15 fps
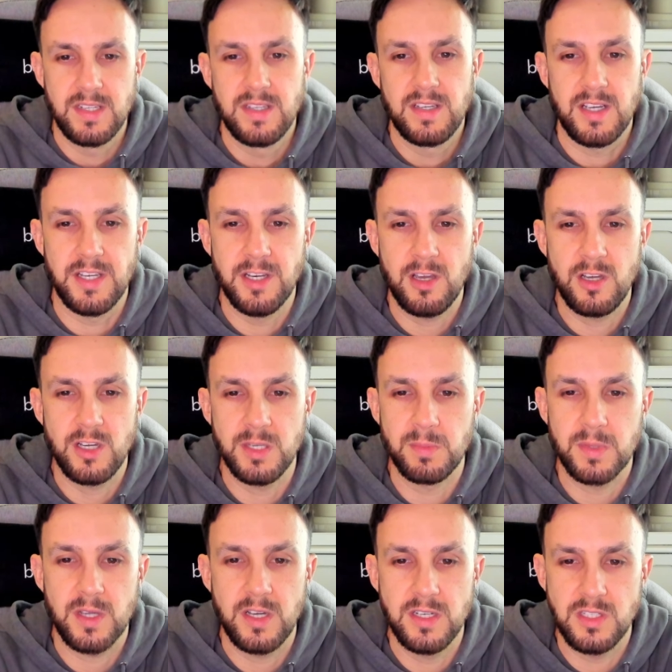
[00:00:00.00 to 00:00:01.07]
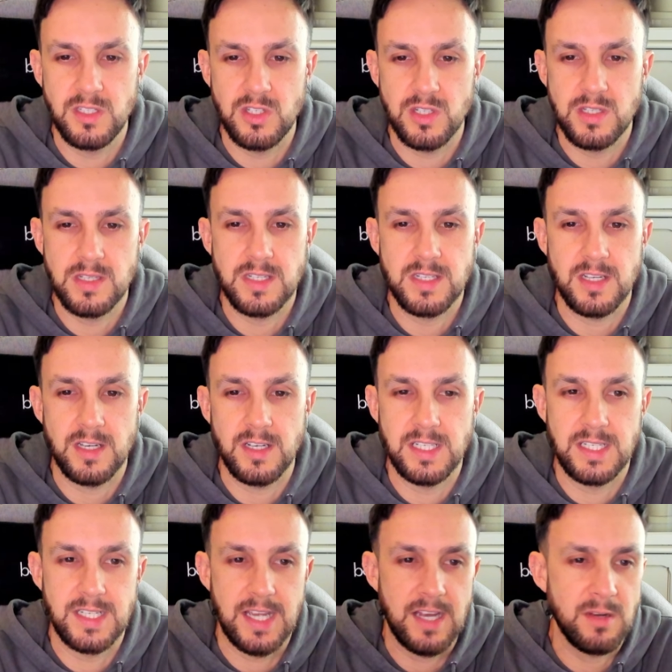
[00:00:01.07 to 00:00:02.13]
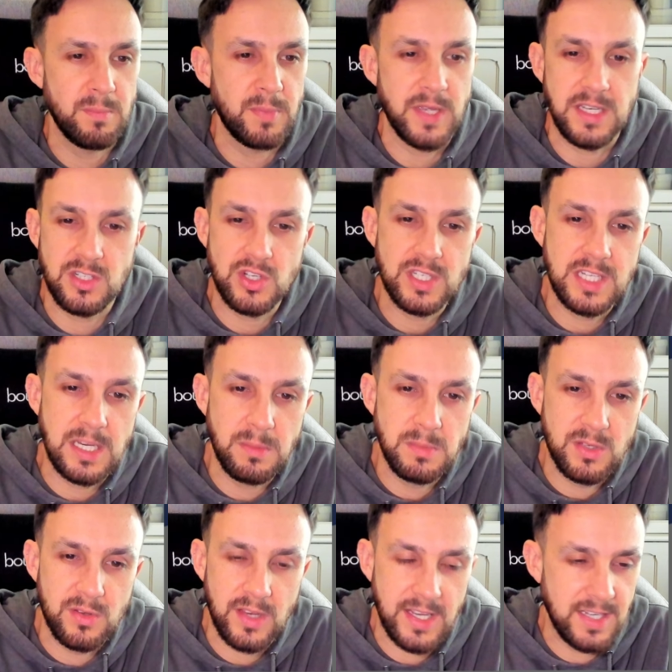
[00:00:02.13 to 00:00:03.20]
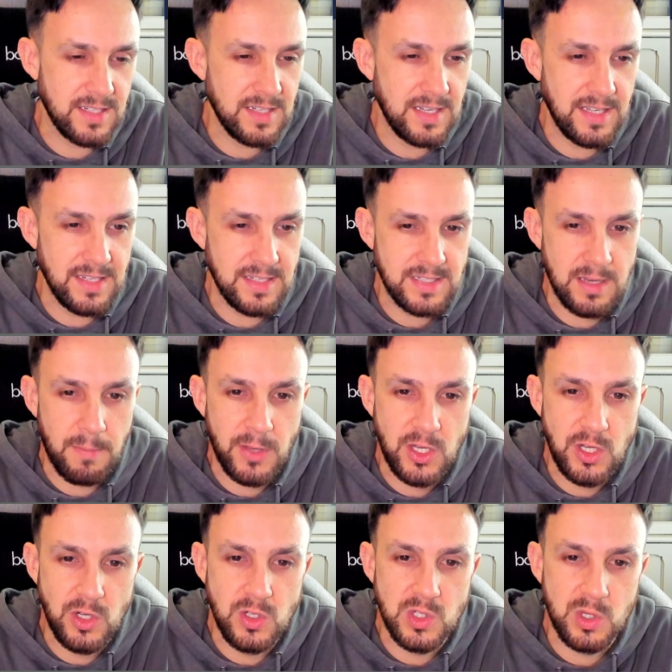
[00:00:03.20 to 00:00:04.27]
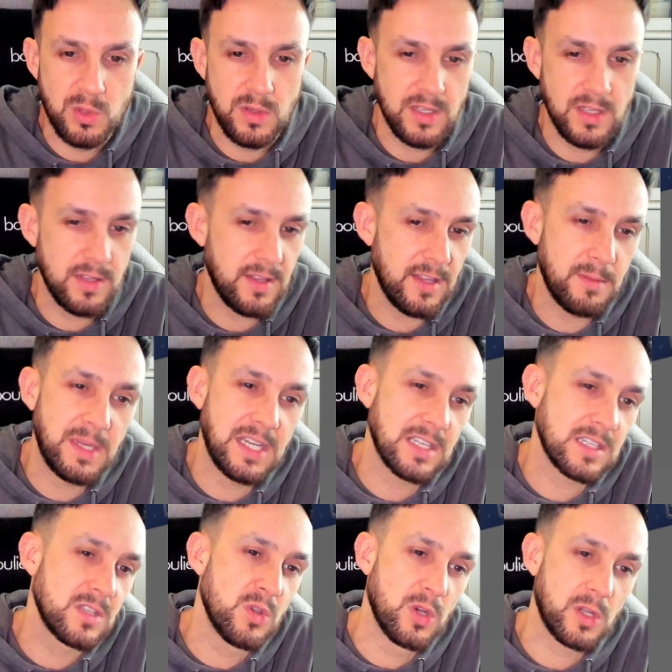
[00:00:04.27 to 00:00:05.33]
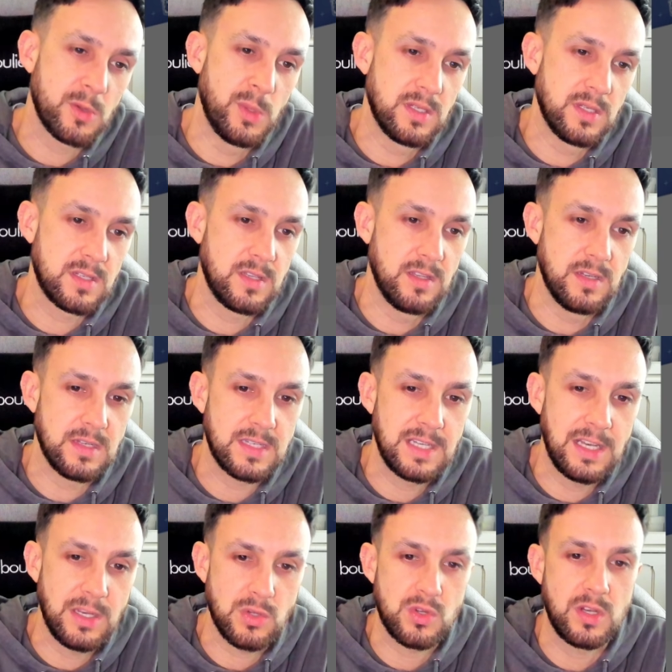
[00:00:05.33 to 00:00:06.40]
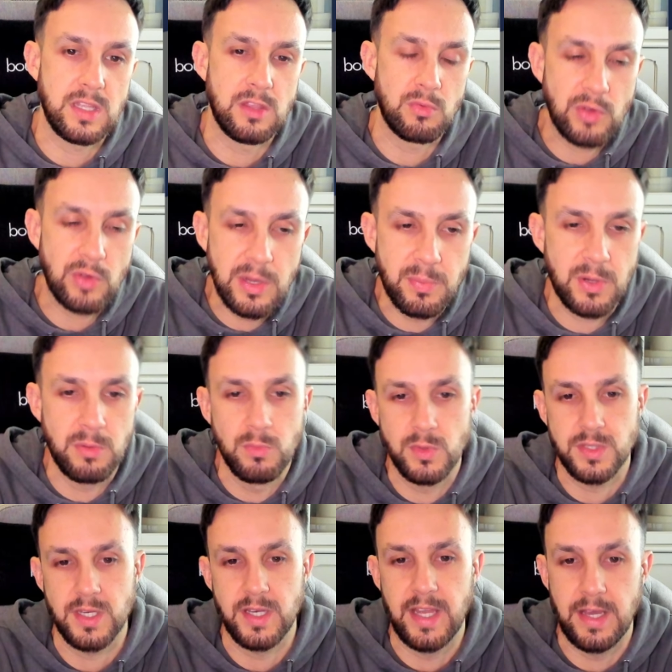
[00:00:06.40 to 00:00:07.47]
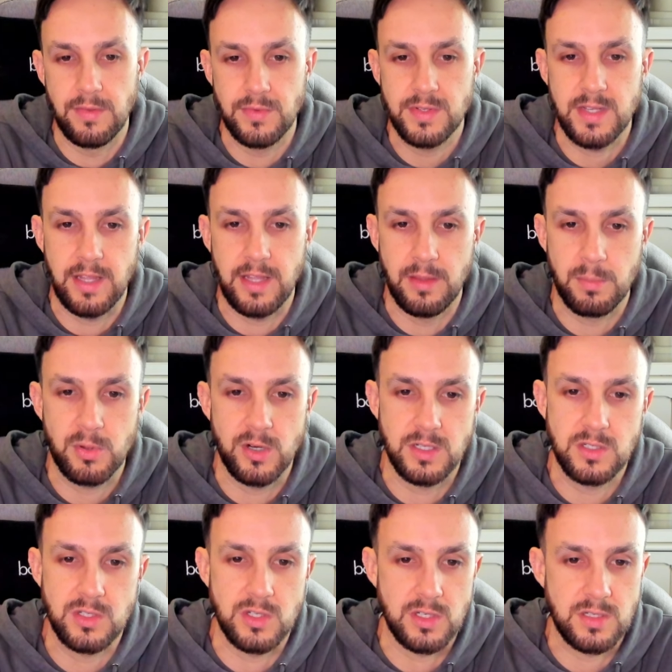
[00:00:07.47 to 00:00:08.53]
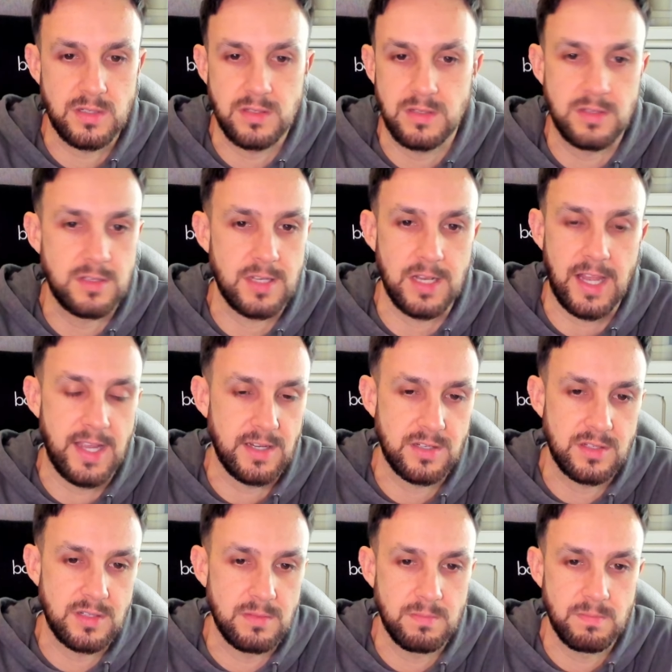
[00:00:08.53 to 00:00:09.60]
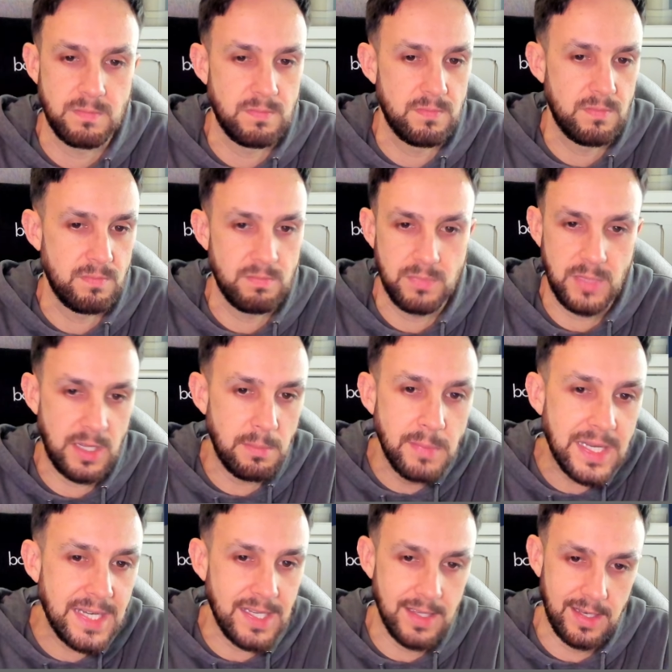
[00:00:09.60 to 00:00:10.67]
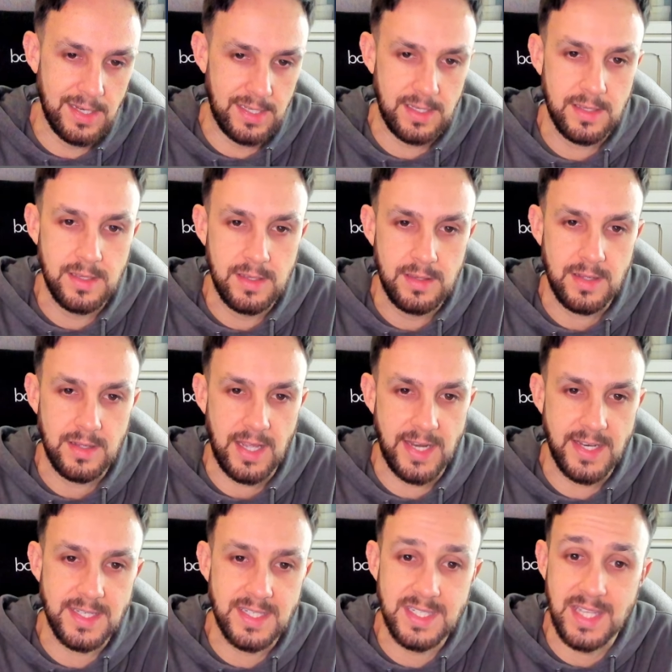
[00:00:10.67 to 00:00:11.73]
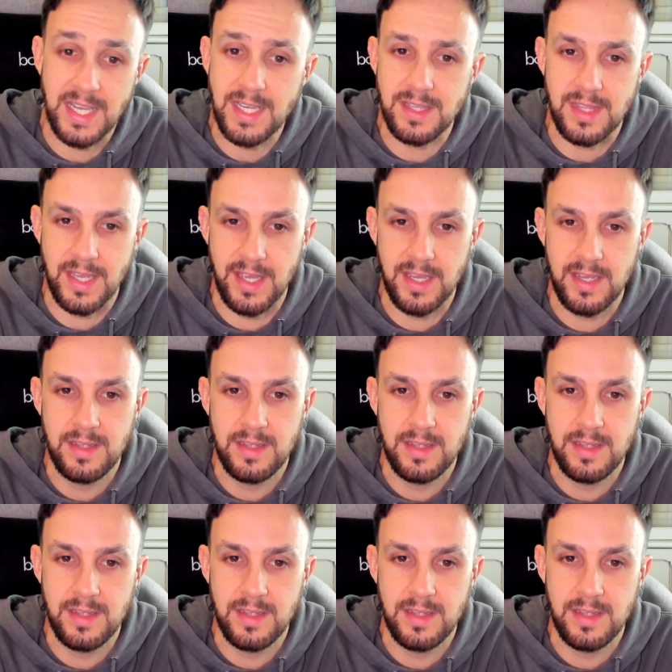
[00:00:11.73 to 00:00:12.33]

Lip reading: and hype kind of just died down, but it just seems it's a huge, I mean, it's not a coincidence. Literally the reprint was announced and the price just slashed immediately and has stayed there.